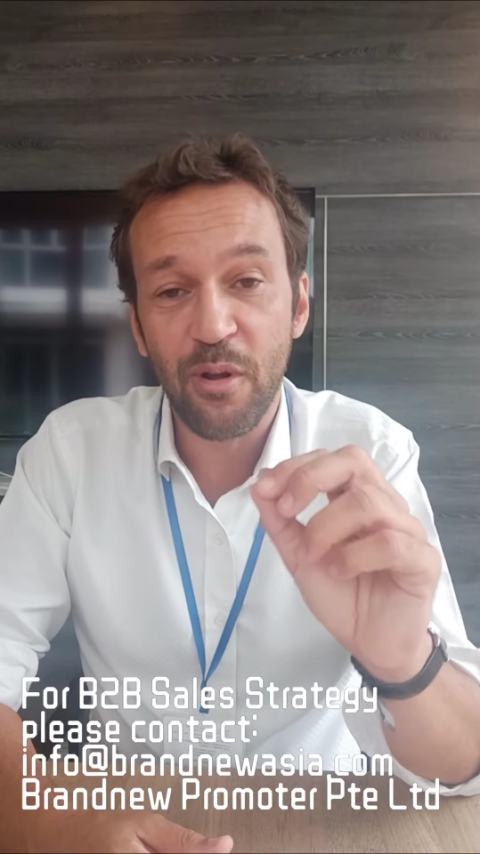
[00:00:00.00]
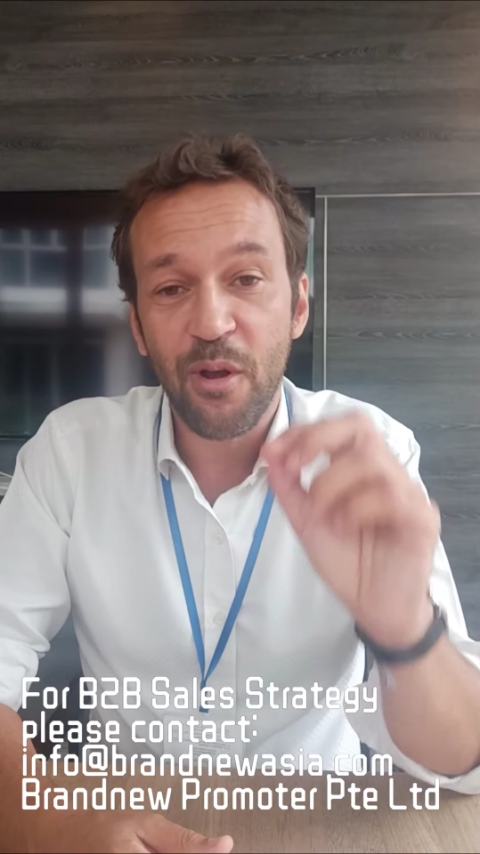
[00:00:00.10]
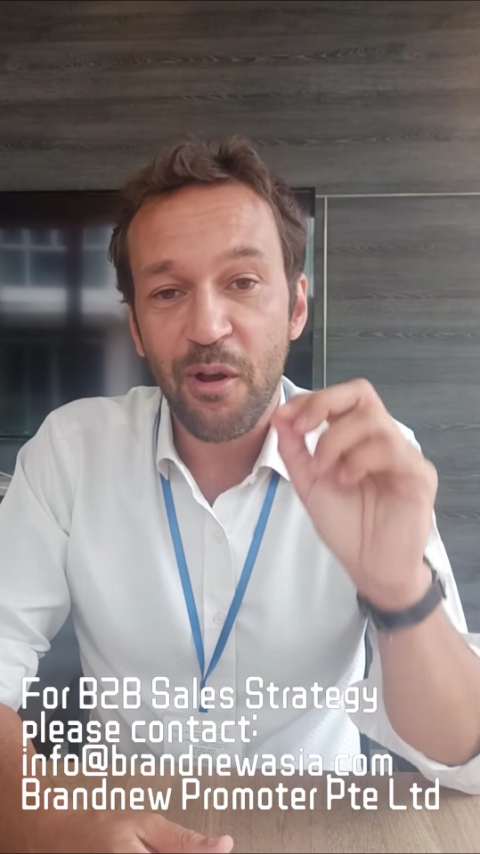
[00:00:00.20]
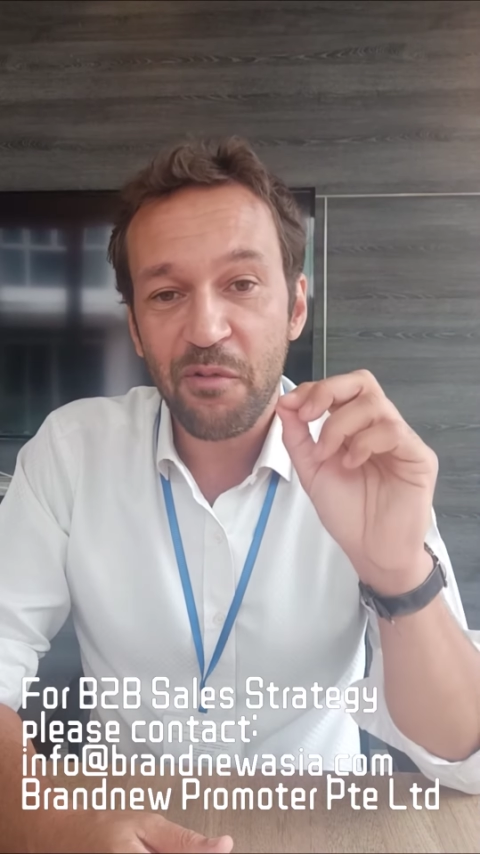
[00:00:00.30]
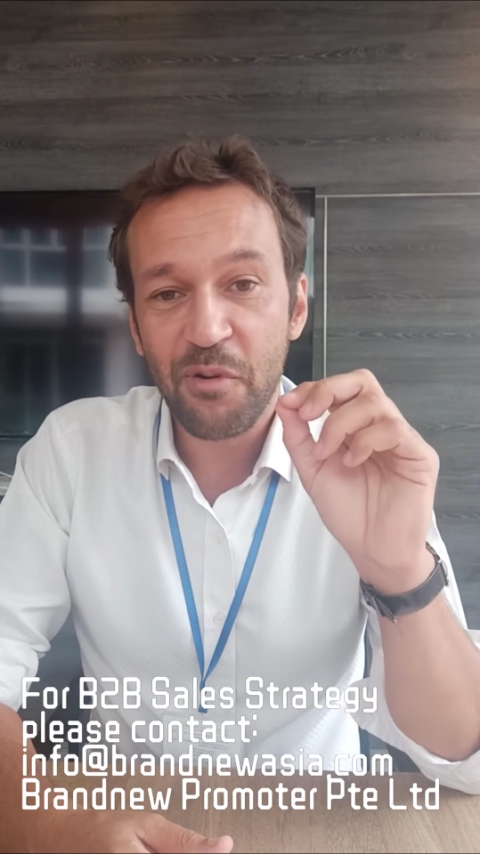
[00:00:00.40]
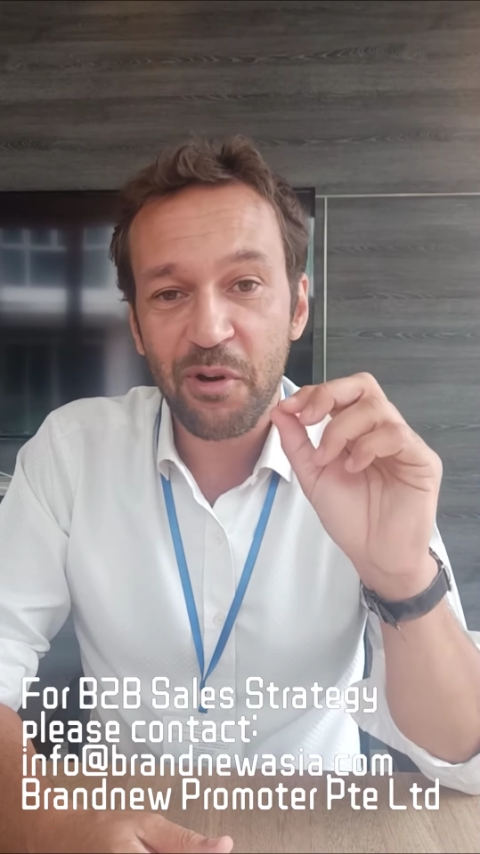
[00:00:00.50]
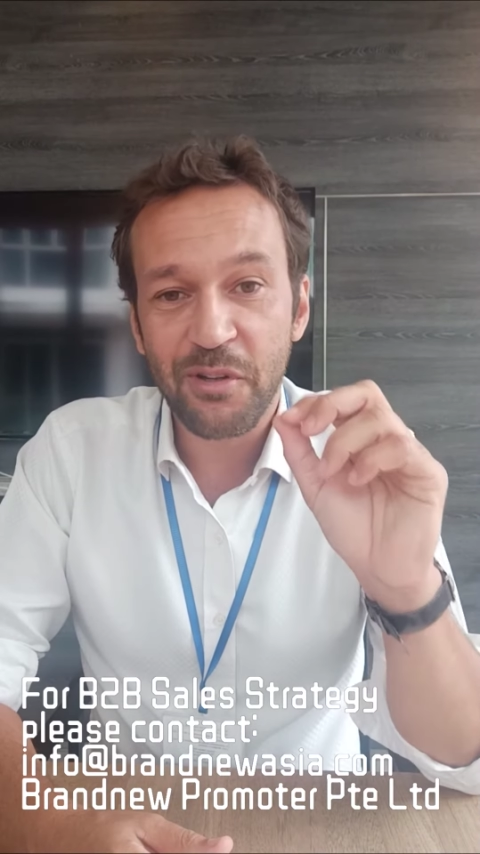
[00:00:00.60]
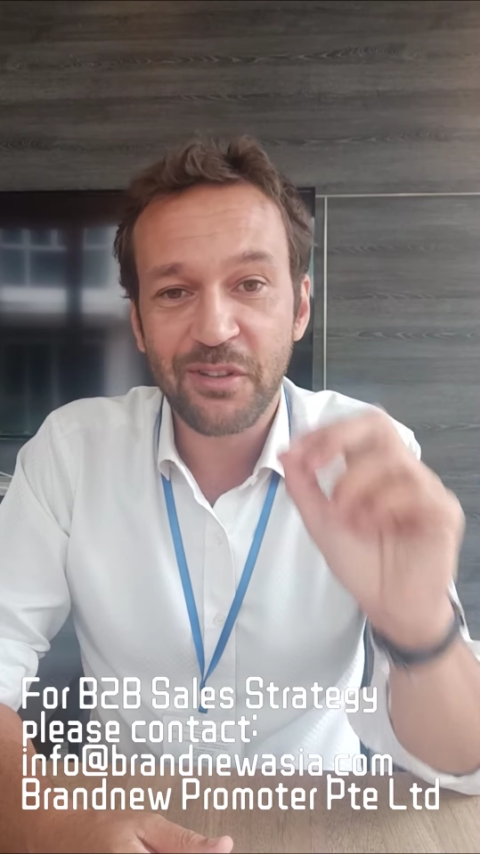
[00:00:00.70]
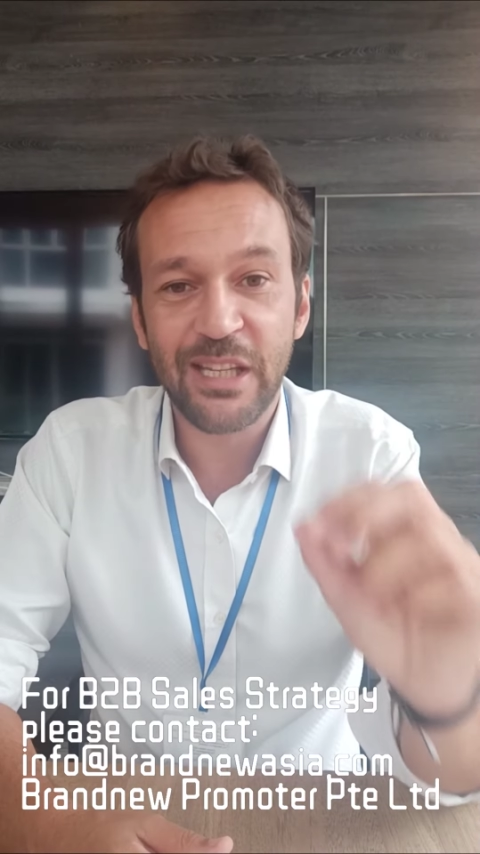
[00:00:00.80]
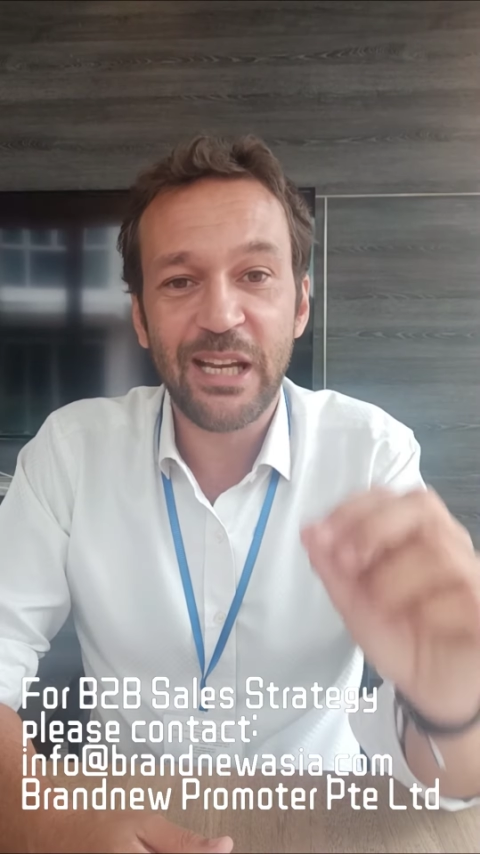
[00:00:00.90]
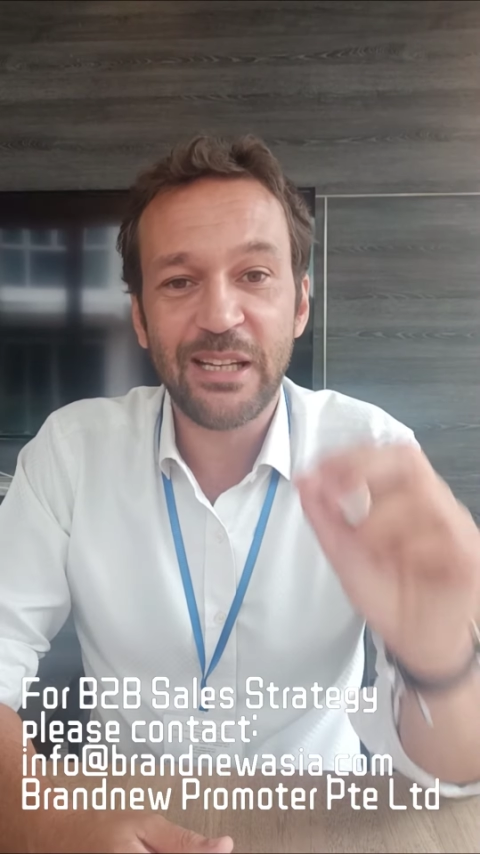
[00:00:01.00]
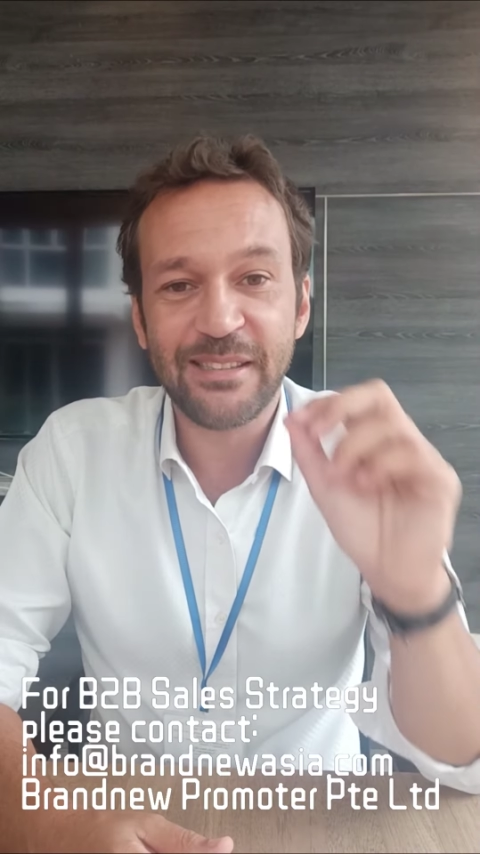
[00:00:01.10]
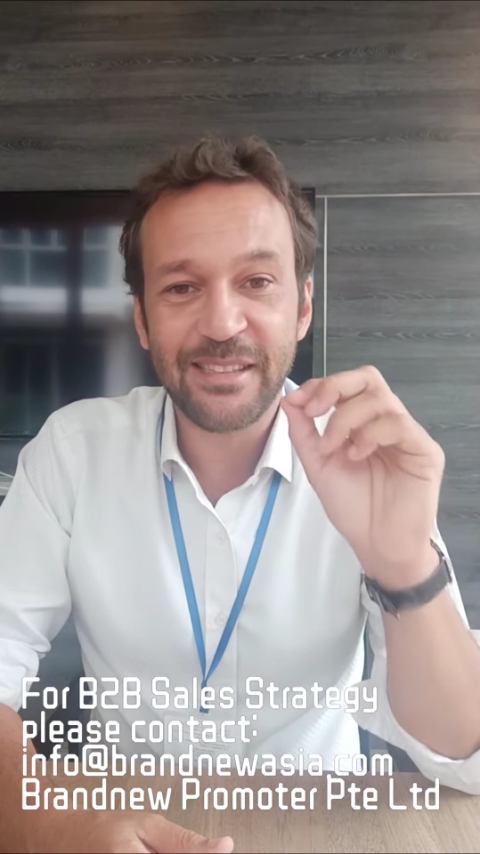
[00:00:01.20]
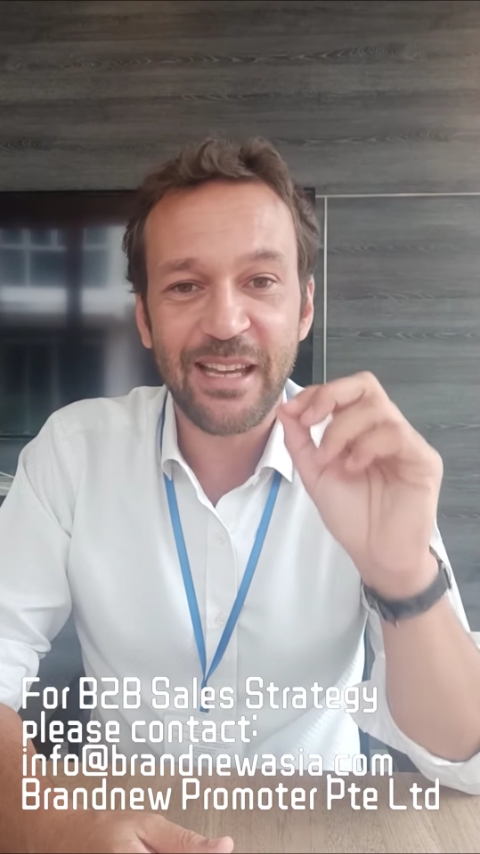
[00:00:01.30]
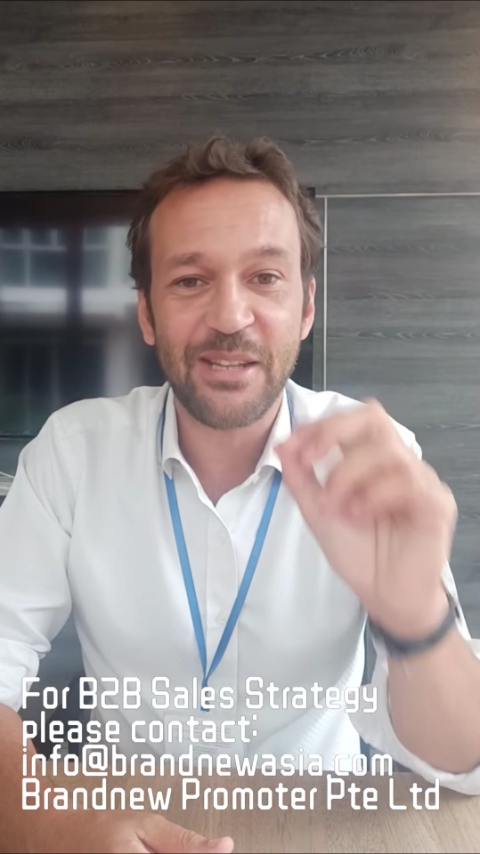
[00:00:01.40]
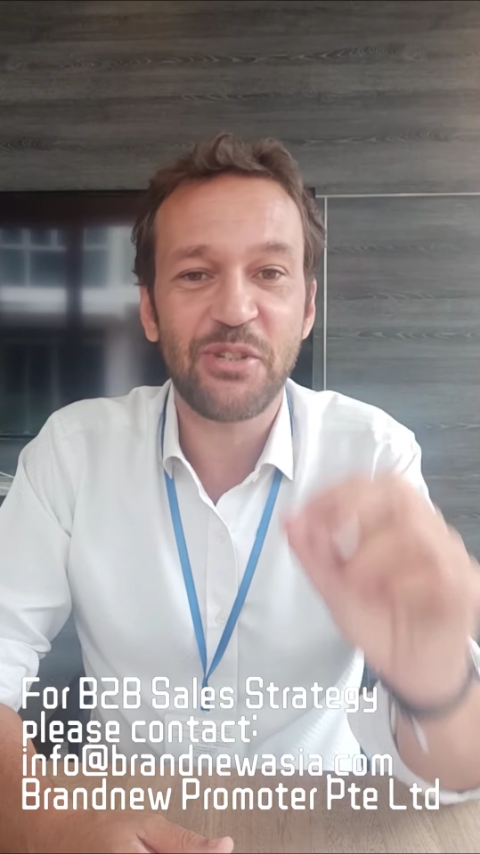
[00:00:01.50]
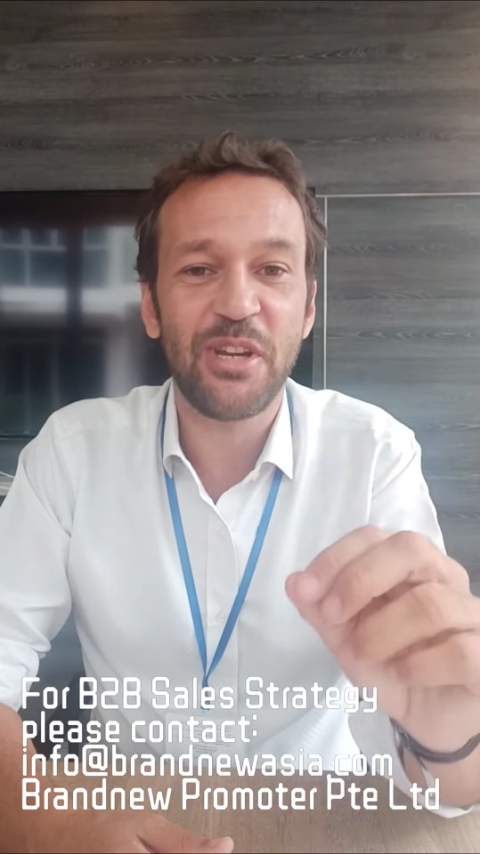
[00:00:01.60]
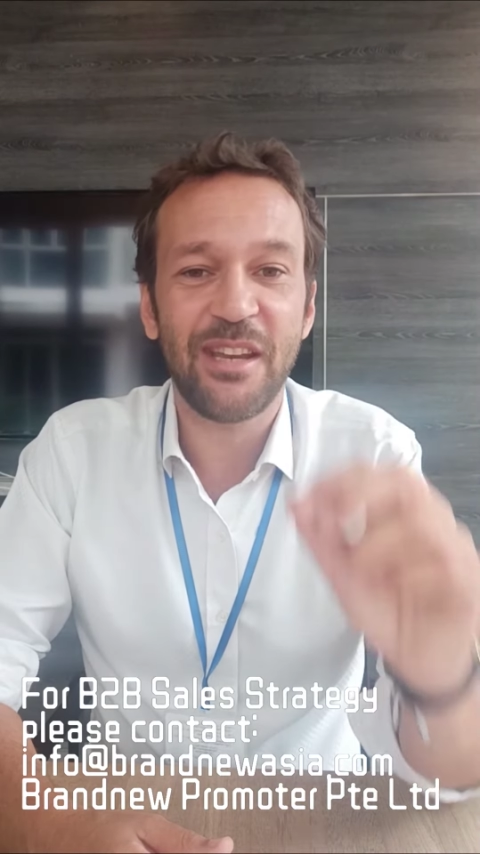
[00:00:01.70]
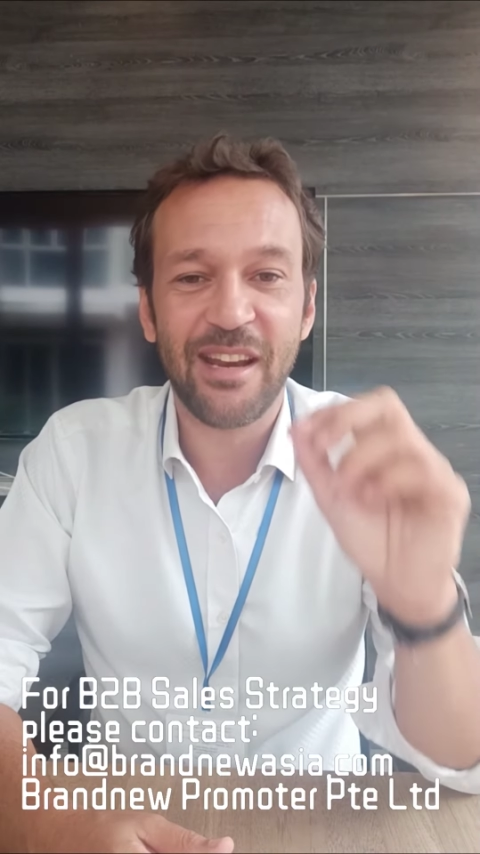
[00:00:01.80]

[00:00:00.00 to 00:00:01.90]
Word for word: for sales, engineering,